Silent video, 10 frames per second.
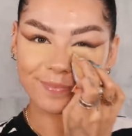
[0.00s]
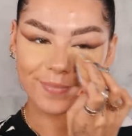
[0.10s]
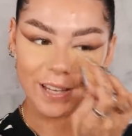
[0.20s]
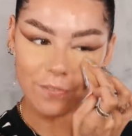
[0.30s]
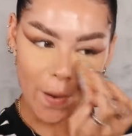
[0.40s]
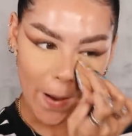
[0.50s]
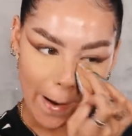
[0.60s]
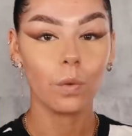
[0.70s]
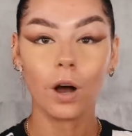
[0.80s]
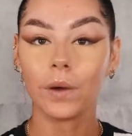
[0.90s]
it's
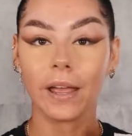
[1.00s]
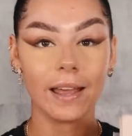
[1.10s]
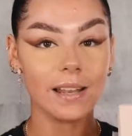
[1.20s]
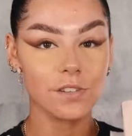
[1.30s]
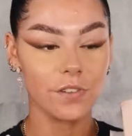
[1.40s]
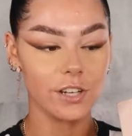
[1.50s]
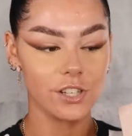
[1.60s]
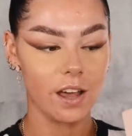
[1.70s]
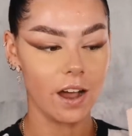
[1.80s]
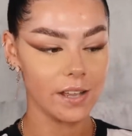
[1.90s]
fine. While we're here, let's finish
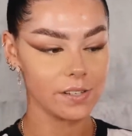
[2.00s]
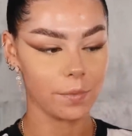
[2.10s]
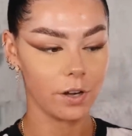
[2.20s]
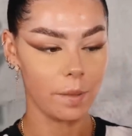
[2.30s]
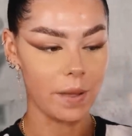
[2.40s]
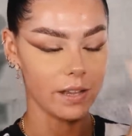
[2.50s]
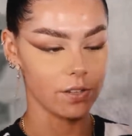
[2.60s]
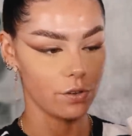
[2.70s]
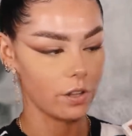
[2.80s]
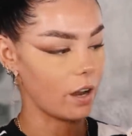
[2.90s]
the eyes. I'm gonna go back
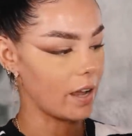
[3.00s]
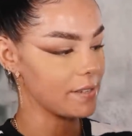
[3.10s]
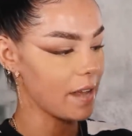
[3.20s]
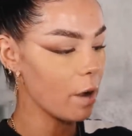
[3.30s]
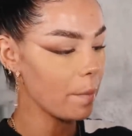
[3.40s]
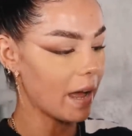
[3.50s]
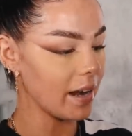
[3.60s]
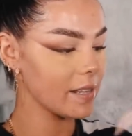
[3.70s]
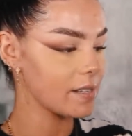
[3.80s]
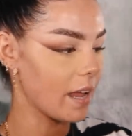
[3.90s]
into the Clientele
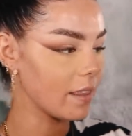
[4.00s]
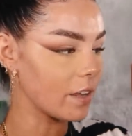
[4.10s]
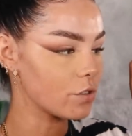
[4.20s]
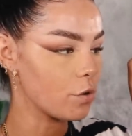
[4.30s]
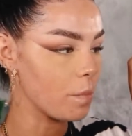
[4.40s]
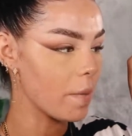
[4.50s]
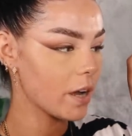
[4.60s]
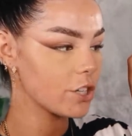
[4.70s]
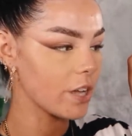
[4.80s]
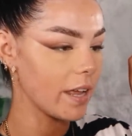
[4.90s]
palette, take that Too
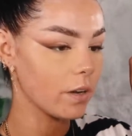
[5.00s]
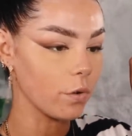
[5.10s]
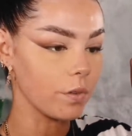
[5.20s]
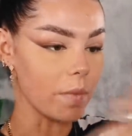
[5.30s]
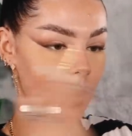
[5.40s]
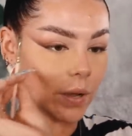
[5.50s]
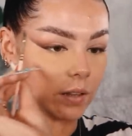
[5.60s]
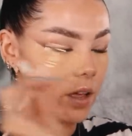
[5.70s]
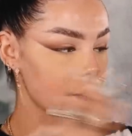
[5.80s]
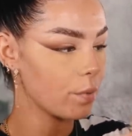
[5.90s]
Much shade on my wing liner